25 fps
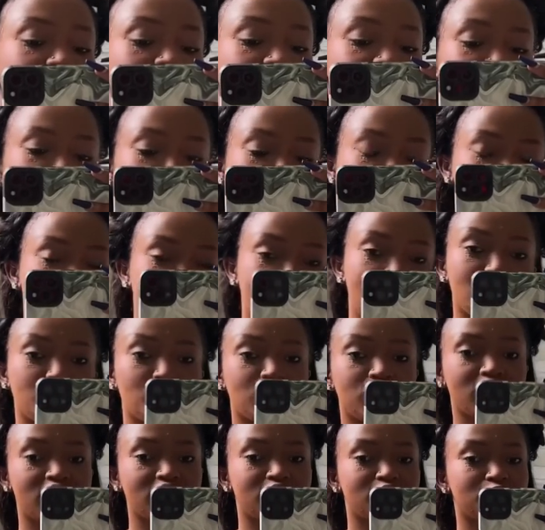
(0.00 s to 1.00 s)
make sense. I
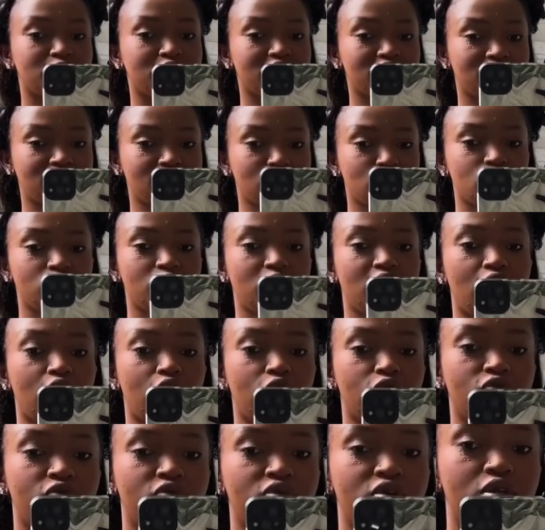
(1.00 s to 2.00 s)
know it doesn't make sense with my
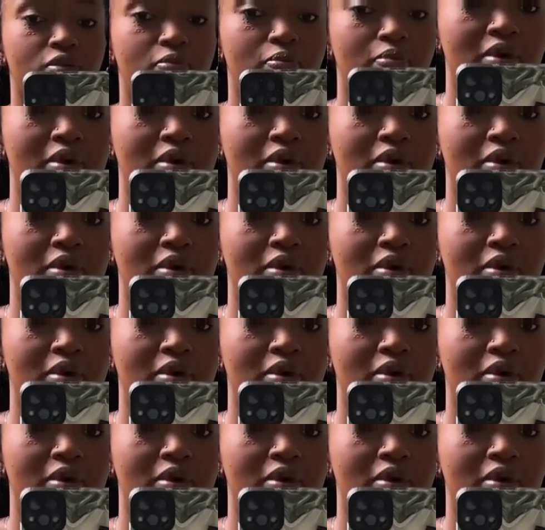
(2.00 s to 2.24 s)
outfit,